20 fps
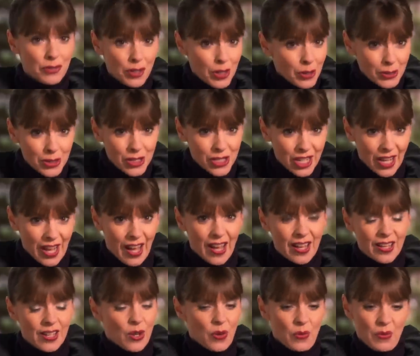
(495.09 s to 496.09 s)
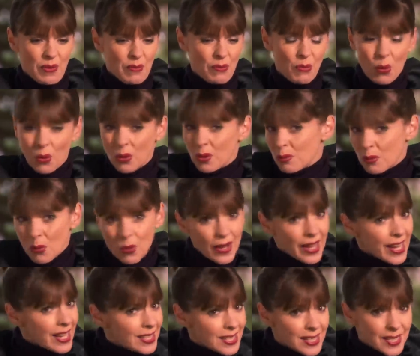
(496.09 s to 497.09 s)
future, when more and more
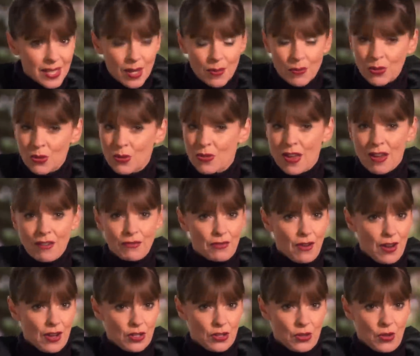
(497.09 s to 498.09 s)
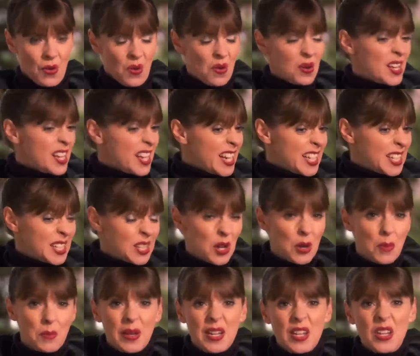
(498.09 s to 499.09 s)
guests come through that front door, it's
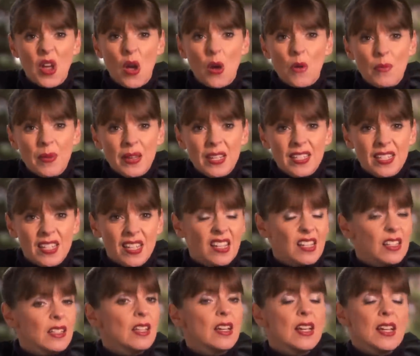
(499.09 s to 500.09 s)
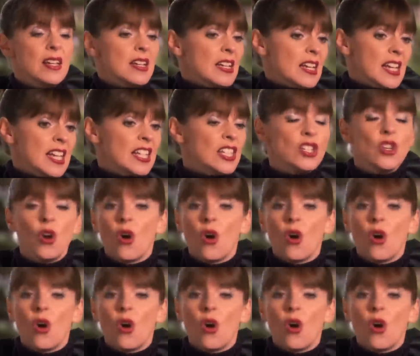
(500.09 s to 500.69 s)
going to be no big deal. He's